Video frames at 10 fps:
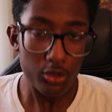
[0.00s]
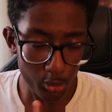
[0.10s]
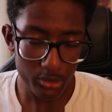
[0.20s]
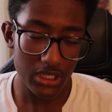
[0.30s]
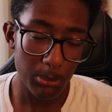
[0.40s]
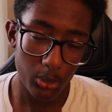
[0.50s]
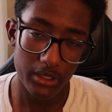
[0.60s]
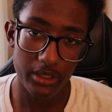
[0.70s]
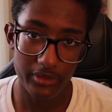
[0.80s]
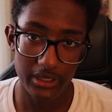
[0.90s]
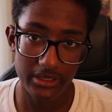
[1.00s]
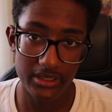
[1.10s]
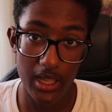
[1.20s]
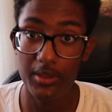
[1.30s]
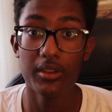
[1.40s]
to somewhat of an
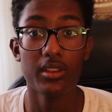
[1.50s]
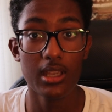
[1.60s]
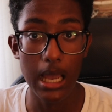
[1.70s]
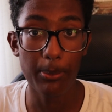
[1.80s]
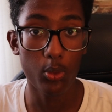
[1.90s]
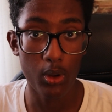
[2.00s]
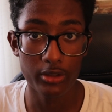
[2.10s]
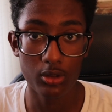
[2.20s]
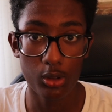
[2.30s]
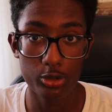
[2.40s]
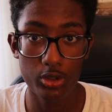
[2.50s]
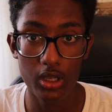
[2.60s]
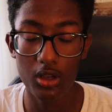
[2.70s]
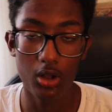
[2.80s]
extent to the Apple Watch Ultra,